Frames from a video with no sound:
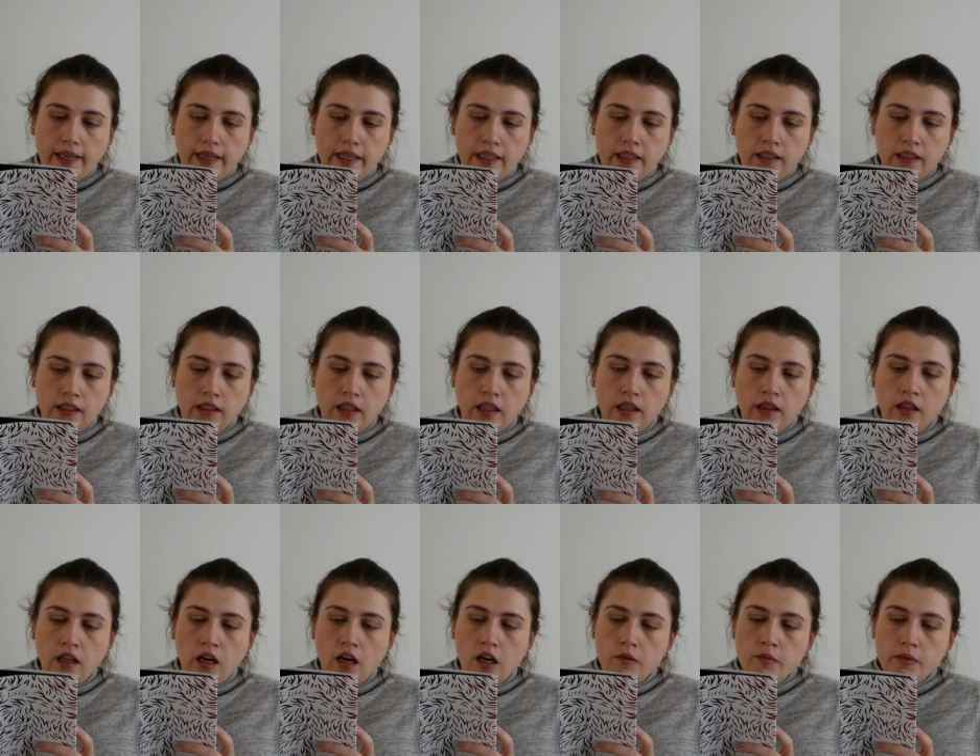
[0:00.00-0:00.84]
In an
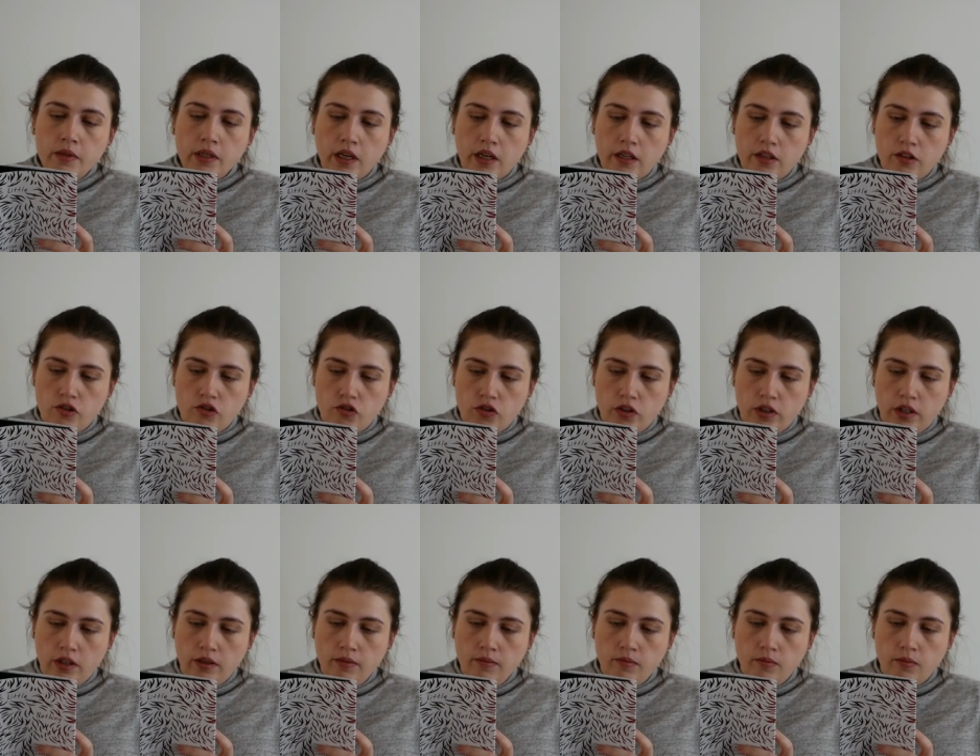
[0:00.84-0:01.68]
unknown
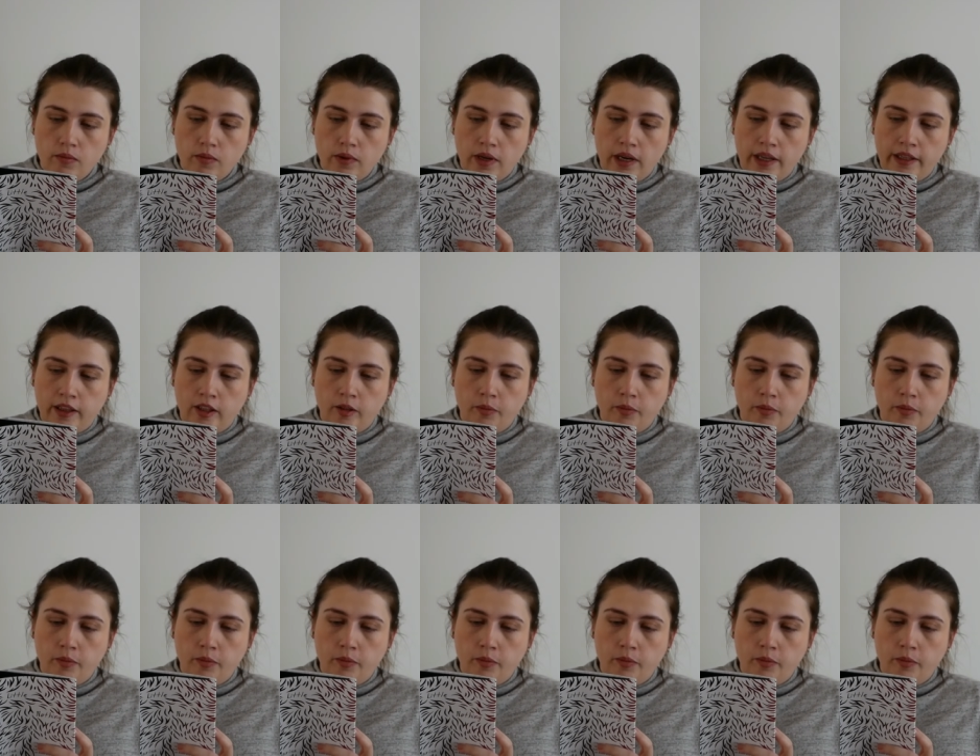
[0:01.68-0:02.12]
country, at